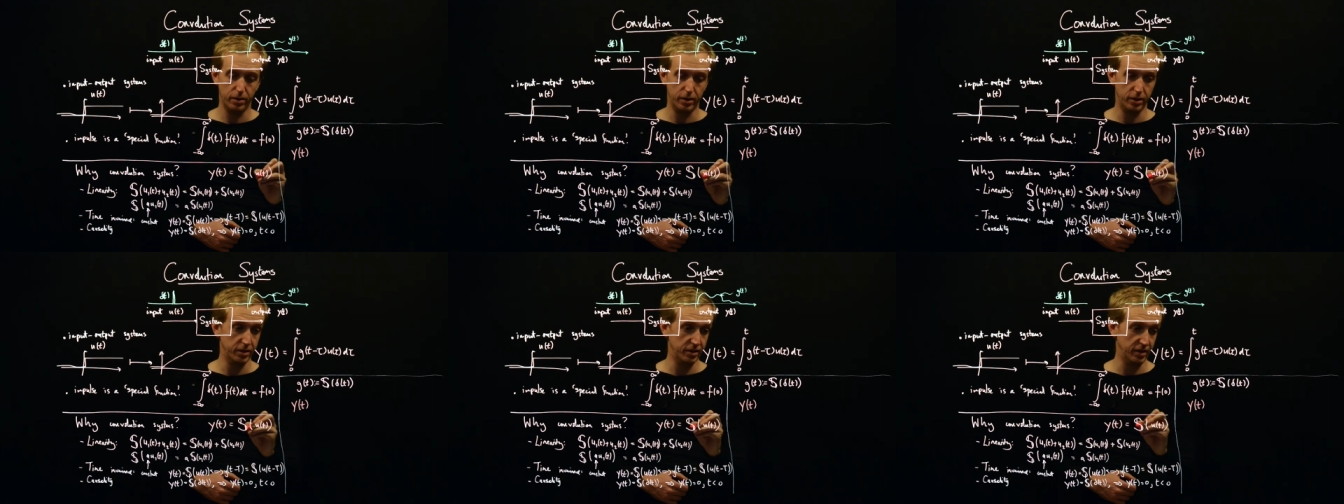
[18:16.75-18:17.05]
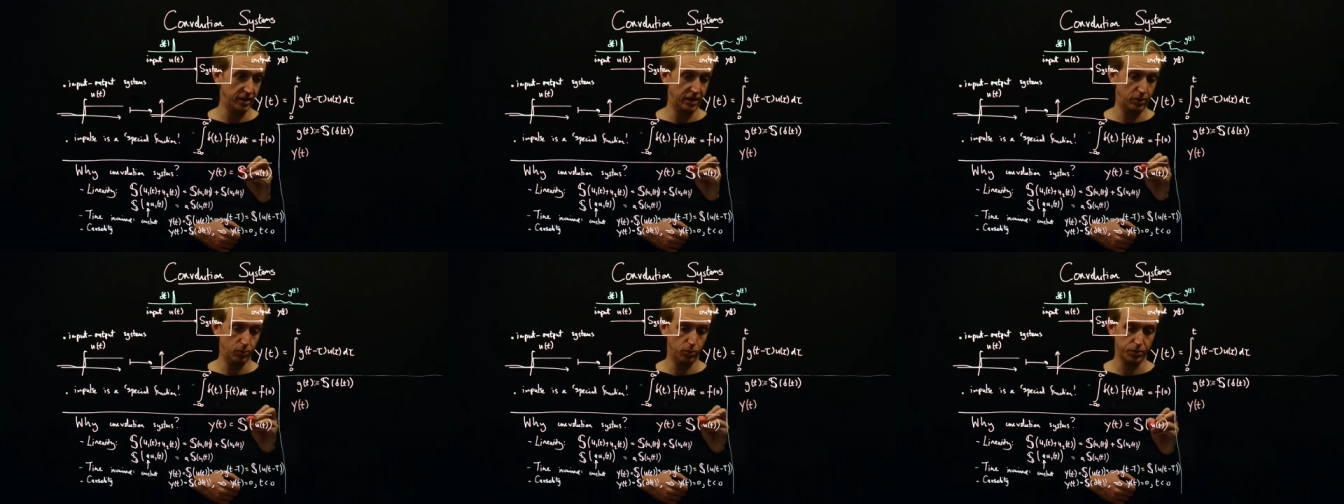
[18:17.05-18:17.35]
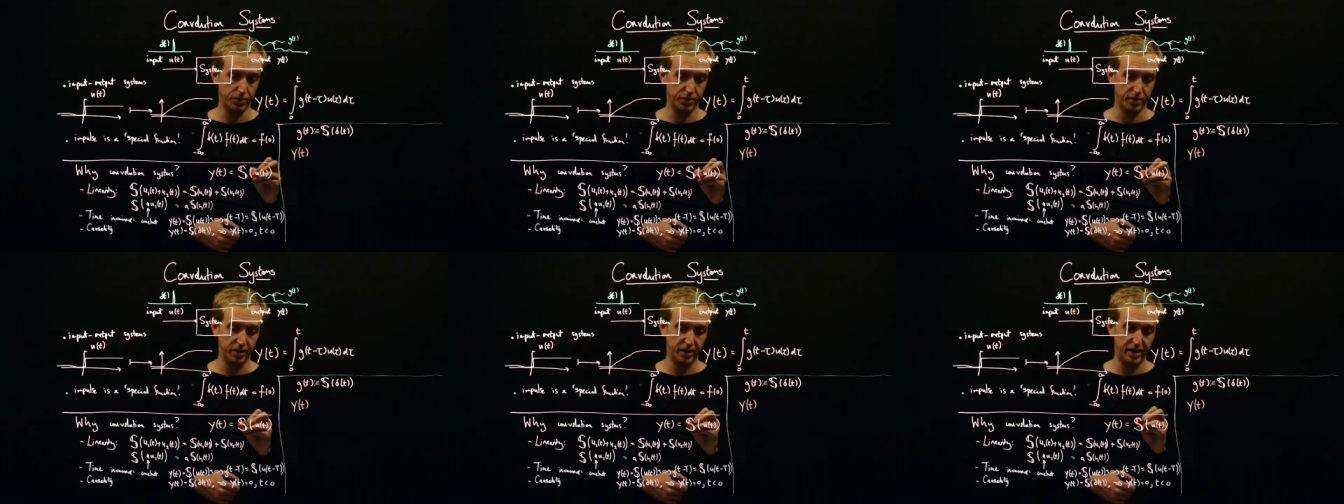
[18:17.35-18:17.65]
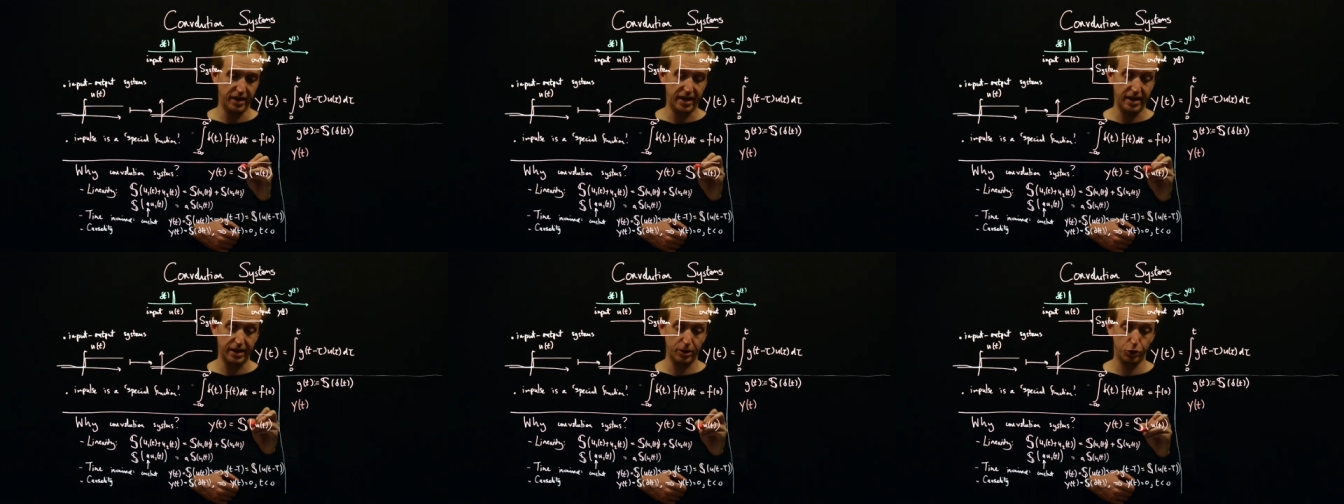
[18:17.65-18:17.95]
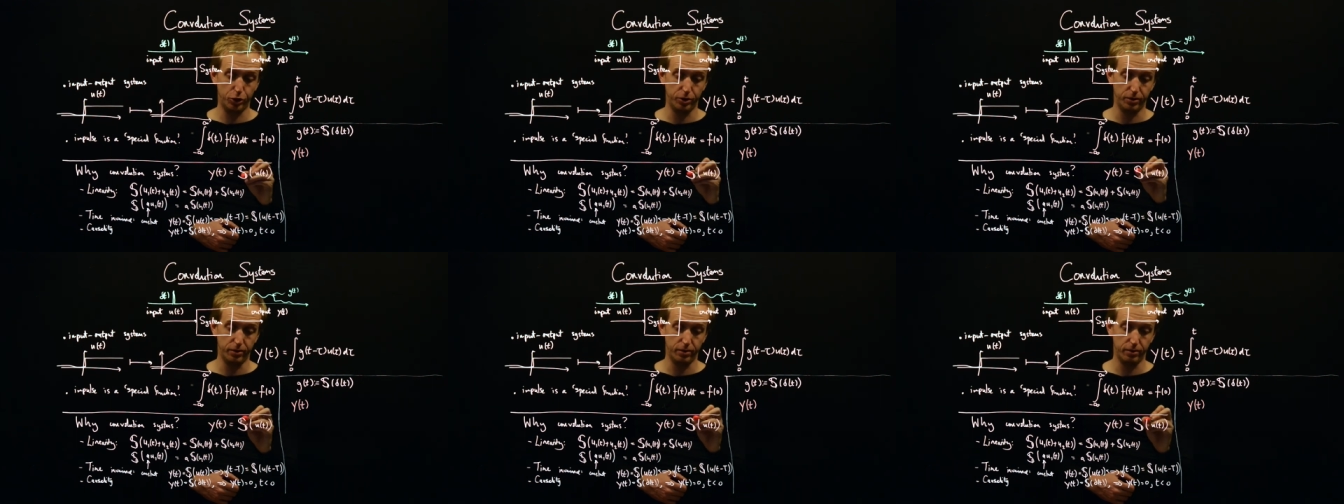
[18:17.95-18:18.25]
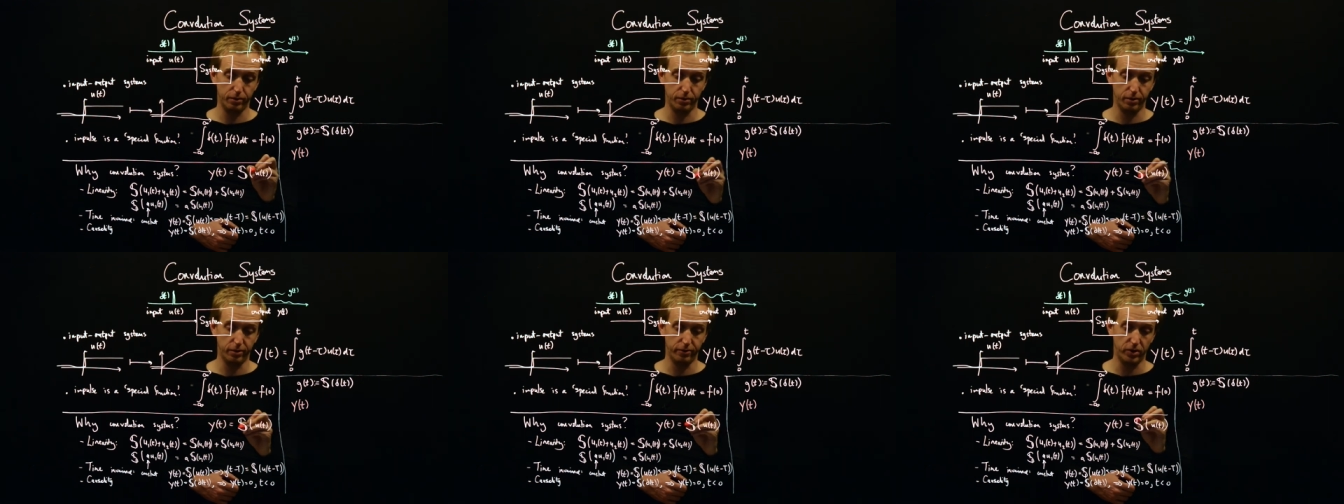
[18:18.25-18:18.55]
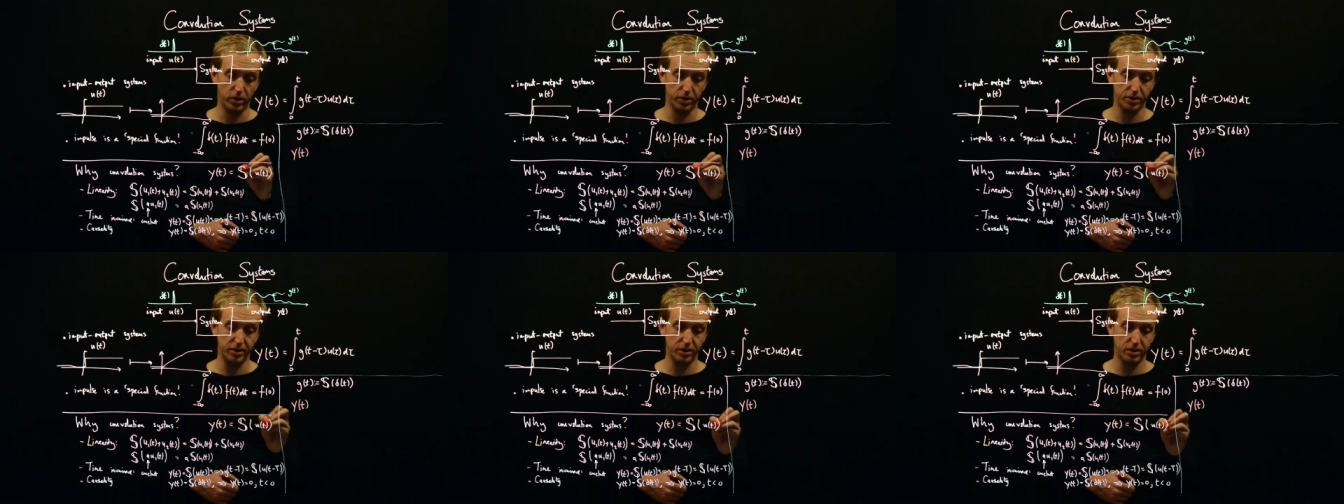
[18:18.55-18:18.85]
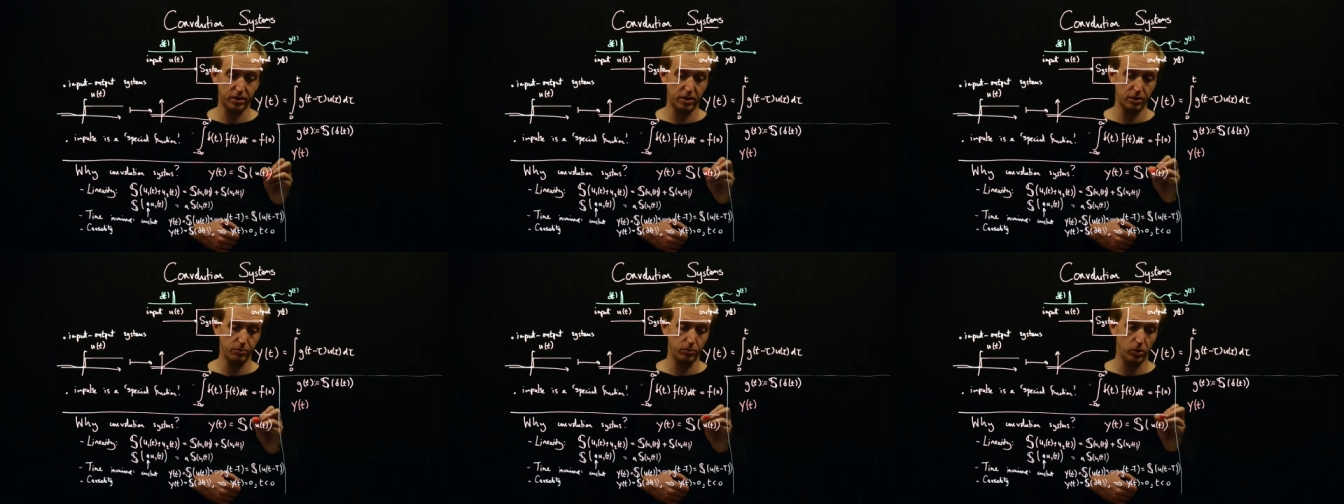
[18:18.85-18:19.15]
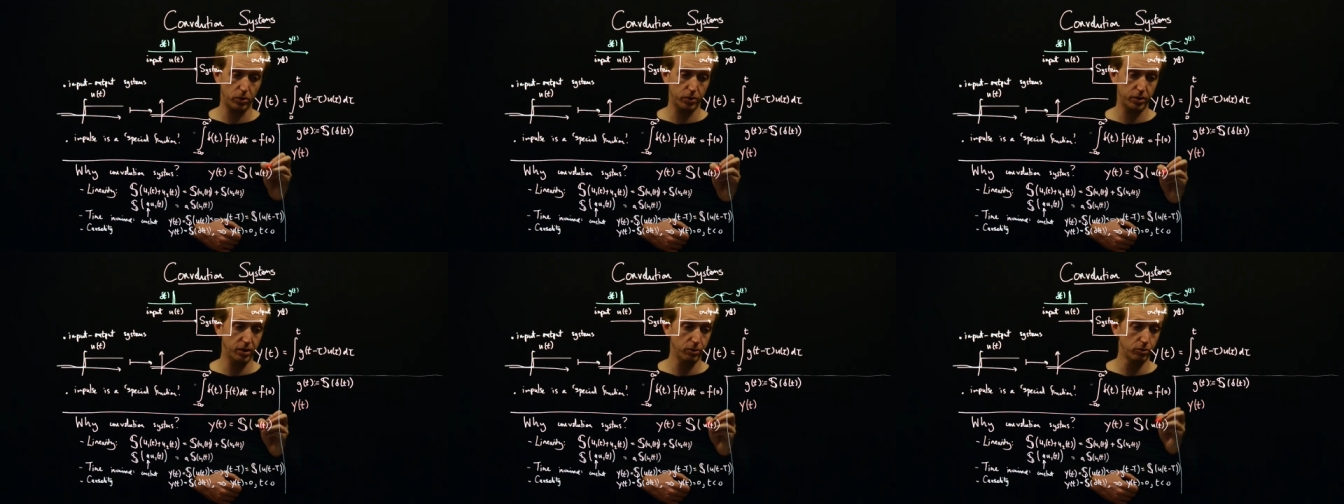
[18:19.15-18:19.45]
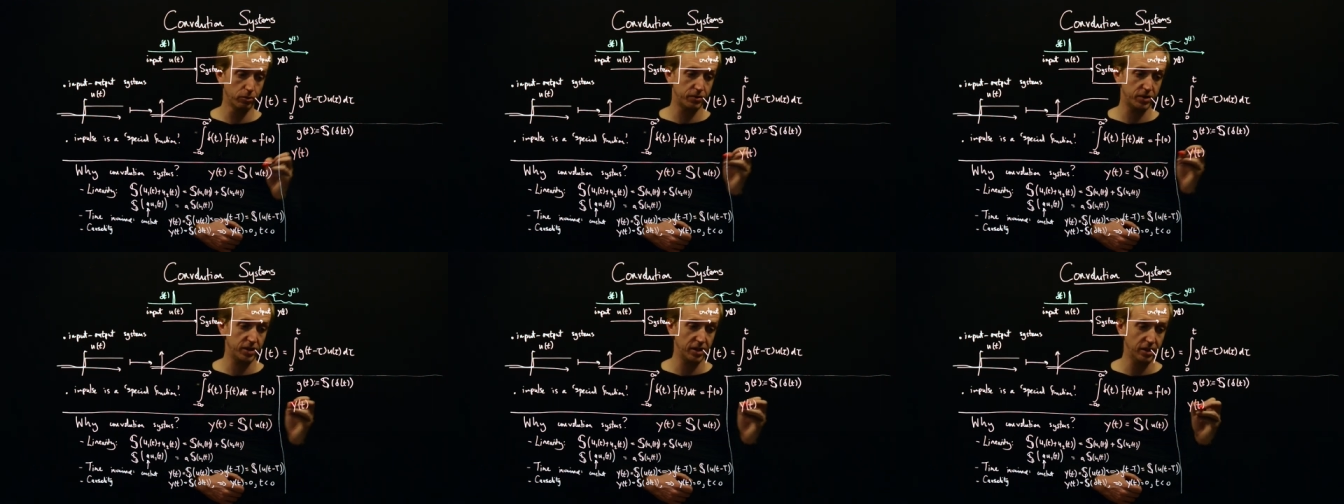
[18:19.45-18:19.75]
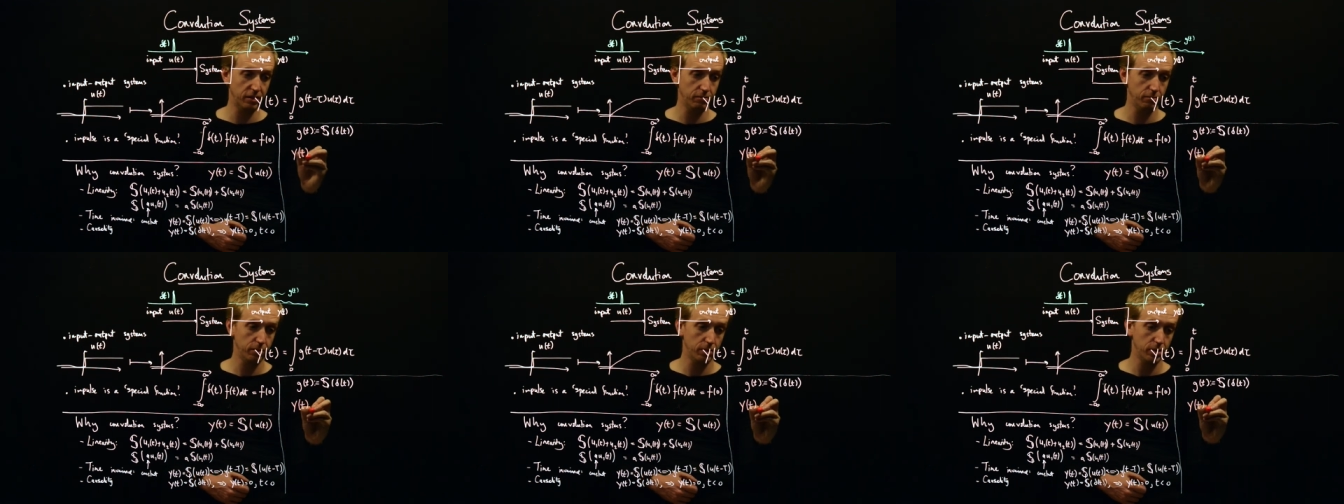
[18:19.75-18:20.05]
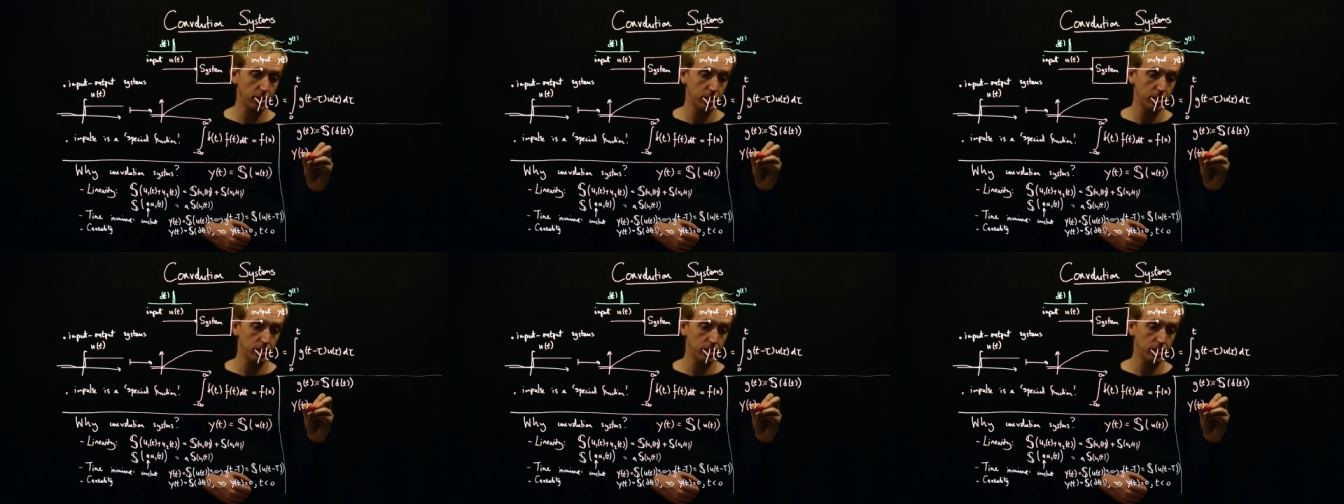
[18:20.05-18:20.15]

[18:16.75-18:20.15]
is equal to the action of our system on u of t